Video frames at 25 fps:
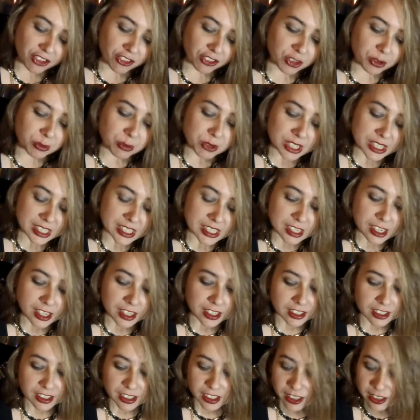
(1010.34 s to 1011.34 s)
from just
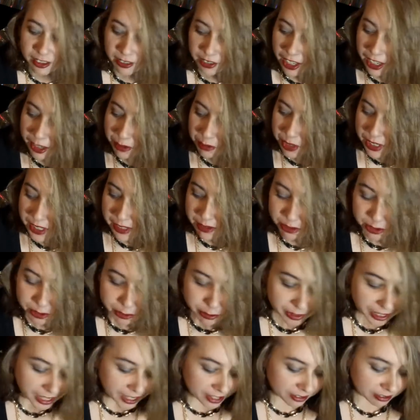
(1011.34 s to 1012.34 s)
not. Uh, I'm just real
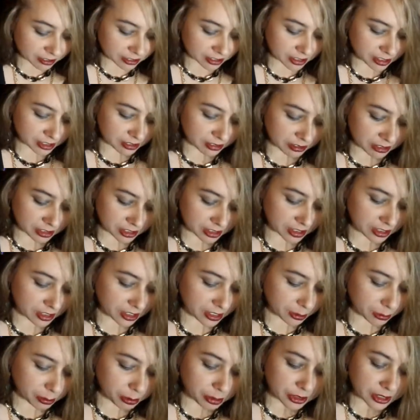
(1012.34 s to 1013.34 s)
bad with, with
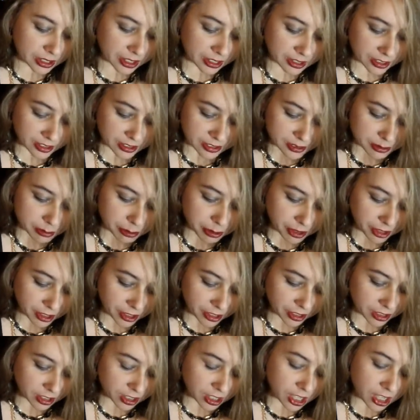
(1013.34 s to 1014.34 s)
like pulling things
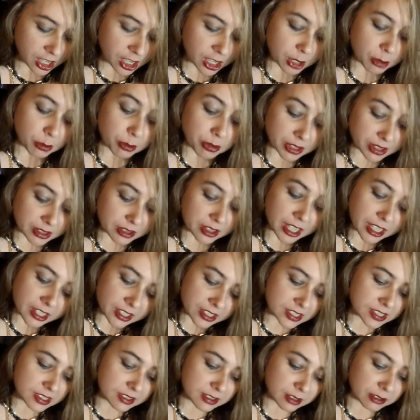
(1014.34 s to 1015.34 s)
apart. But
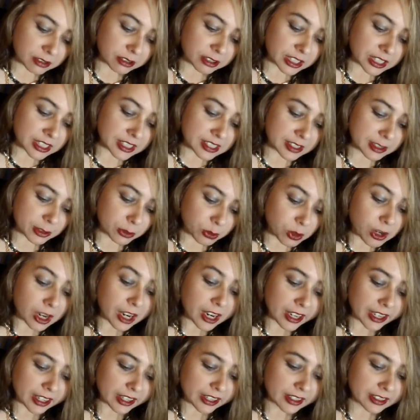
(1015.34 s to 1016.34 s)
that's the reason
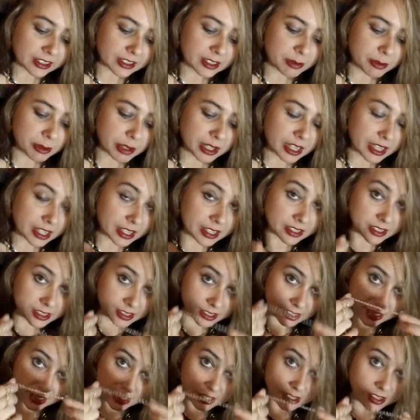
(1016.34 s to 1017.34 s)
why is because
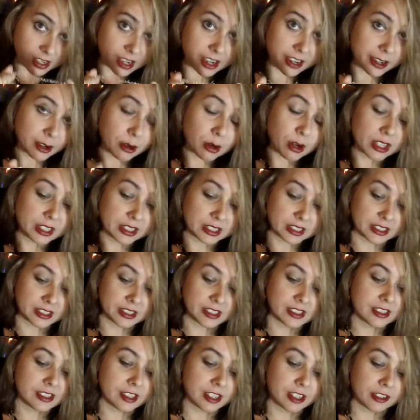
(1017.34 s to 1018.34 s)
this is high quality
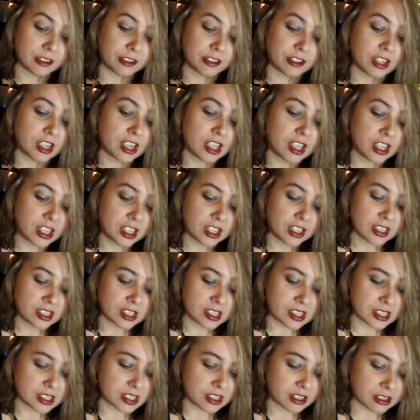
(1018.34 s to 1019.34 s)
stuff.
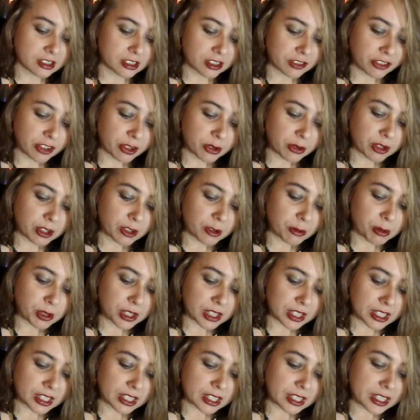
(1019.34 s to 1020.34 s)
So if it would have
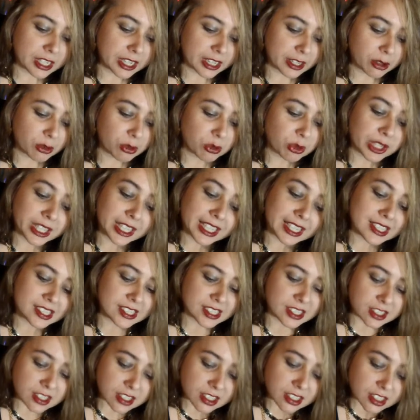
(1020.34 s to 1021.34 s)
been like rinky
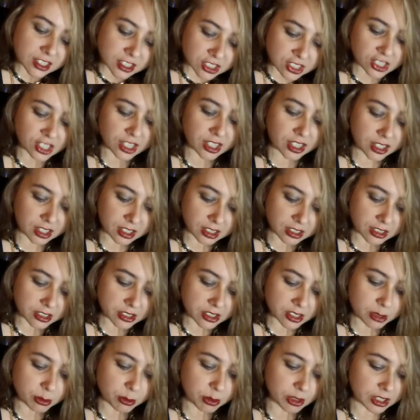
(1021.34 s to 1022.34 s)
tinky chain or
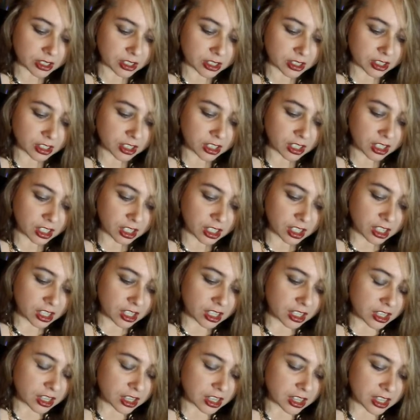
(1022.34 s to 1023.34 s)
something,
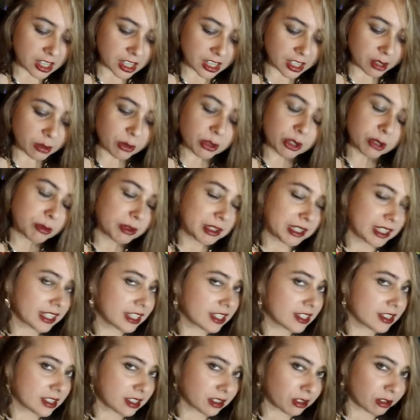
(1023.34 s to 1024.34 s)
then it would have been
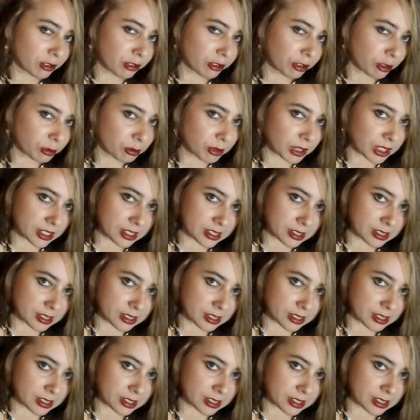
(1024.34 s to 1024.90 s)
easier for me